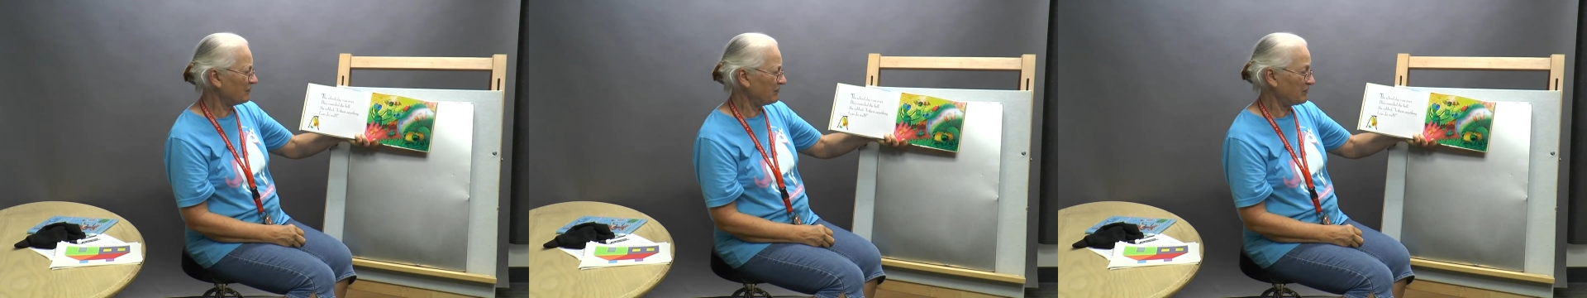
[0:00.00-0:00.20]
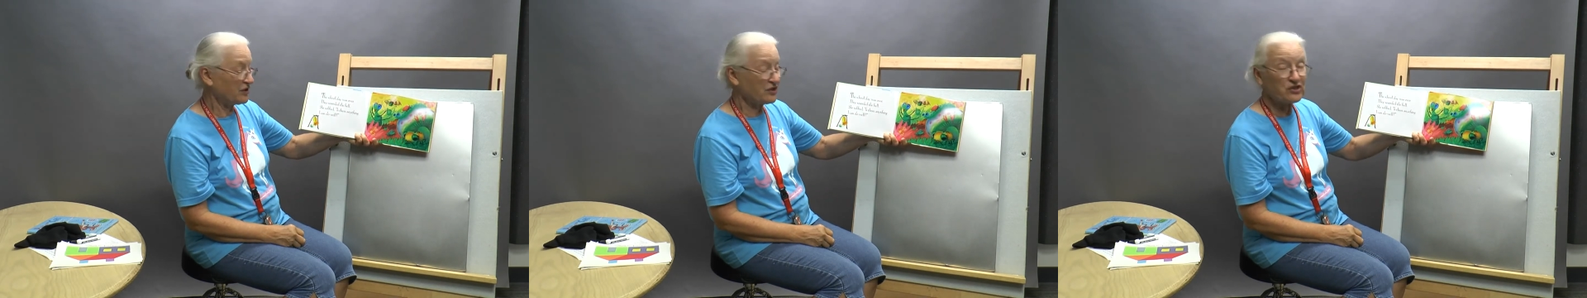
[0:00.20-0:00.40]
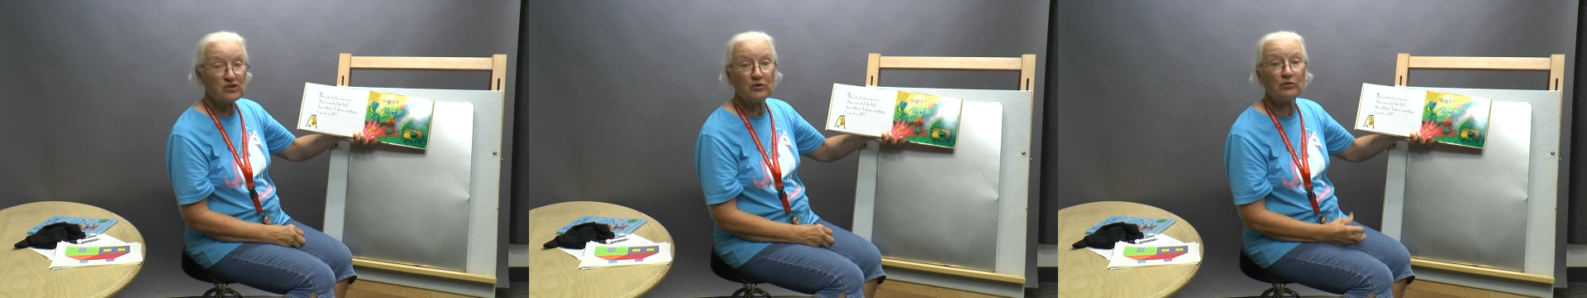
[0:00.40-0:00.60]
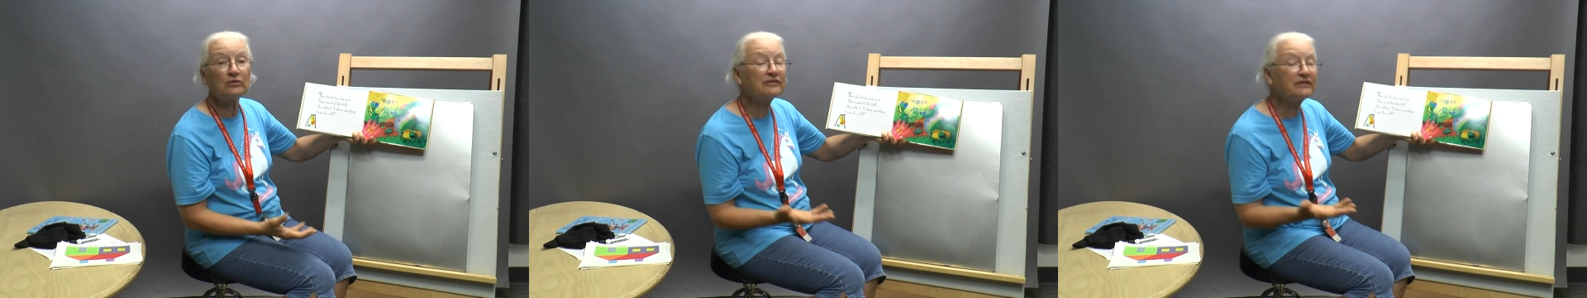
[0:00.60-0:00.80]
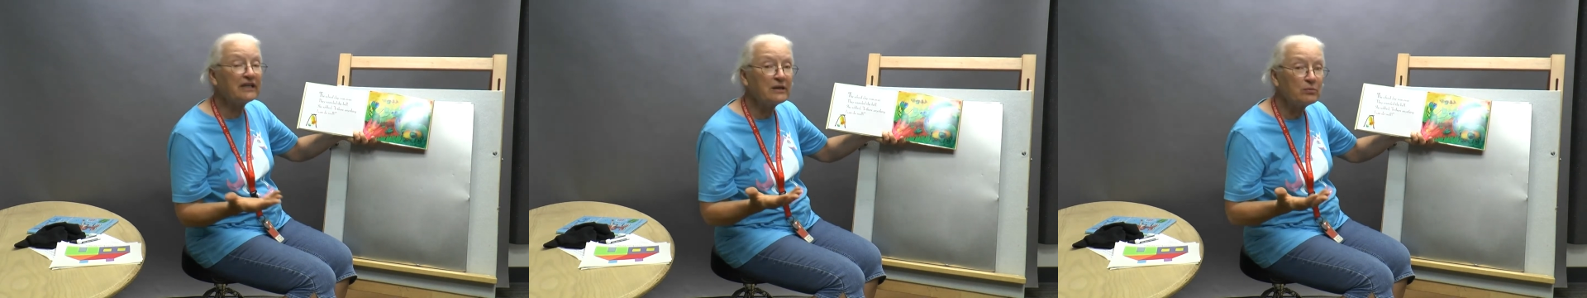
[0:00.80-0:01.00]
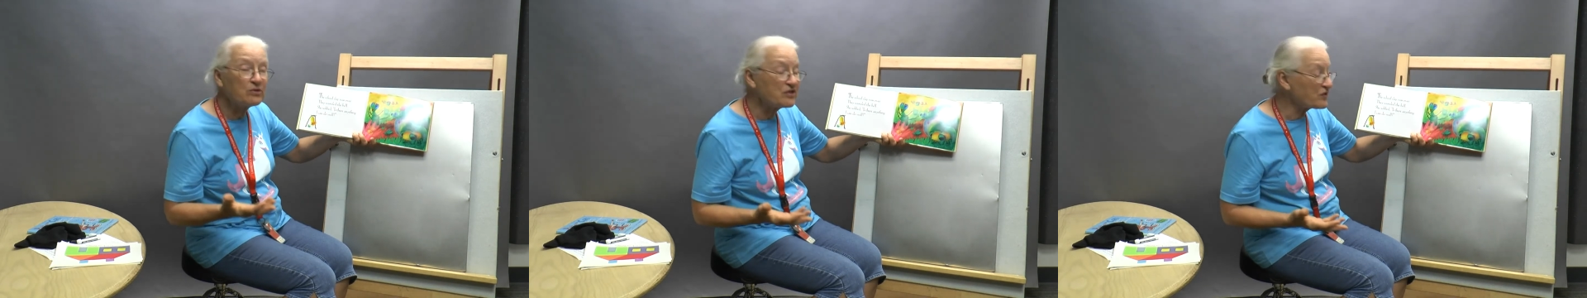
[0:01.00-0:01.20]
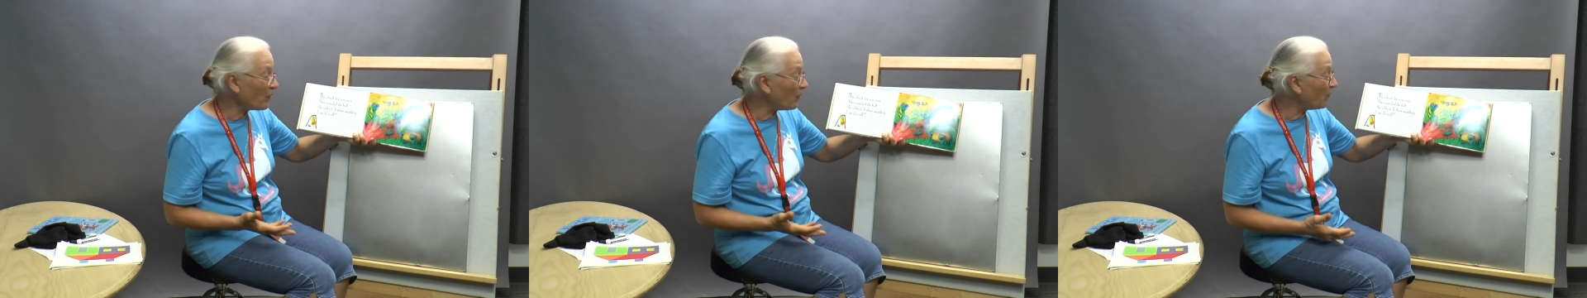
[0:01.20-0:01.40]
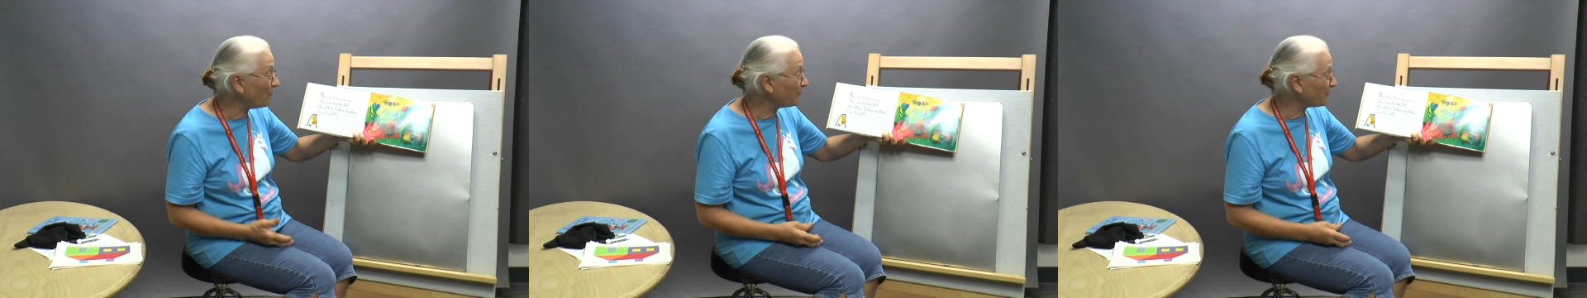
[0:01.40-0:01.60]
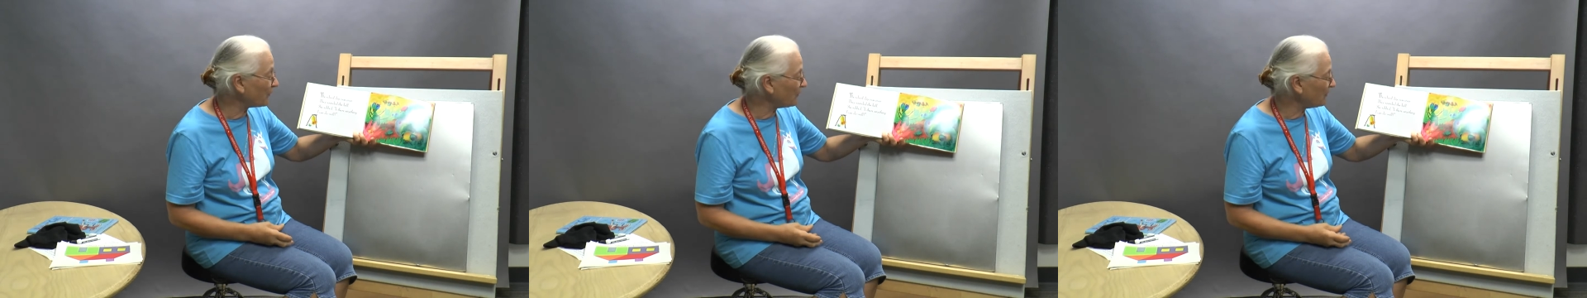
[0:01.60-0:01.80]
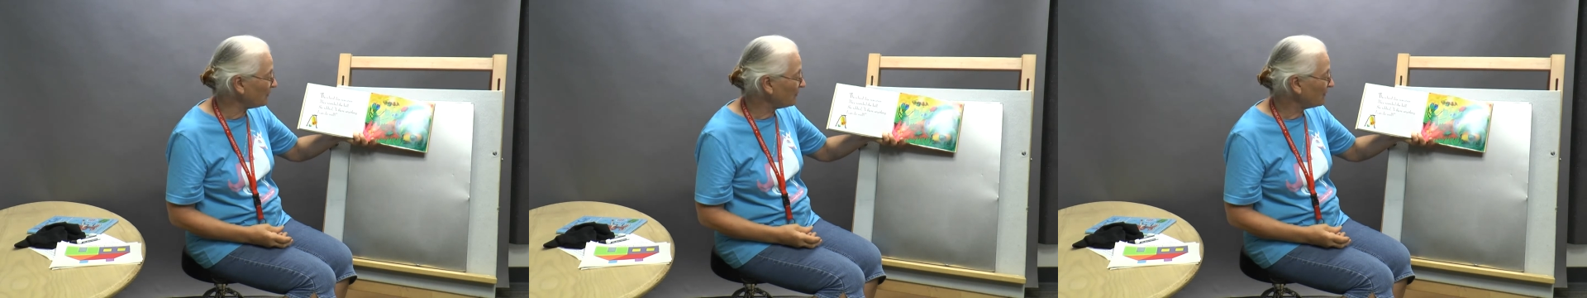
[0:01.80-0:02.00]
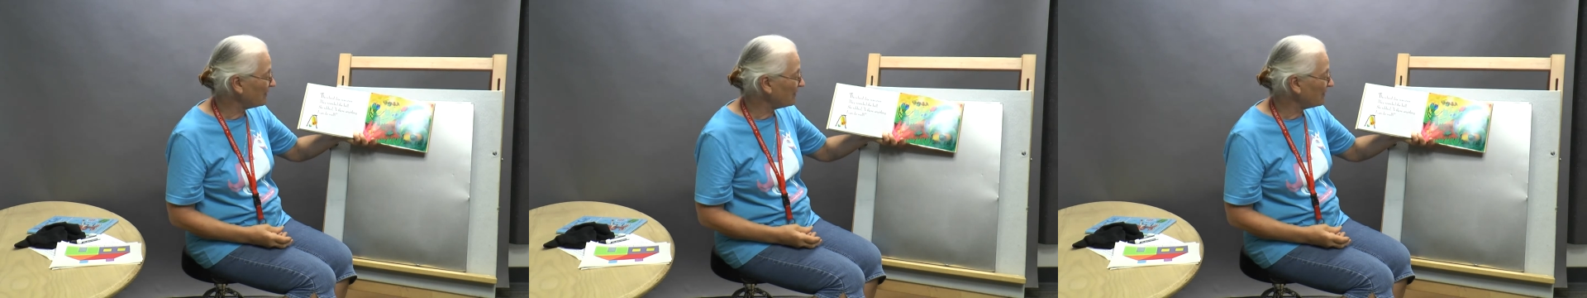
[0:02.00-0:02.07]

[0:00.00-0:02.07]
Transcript: The school day was over.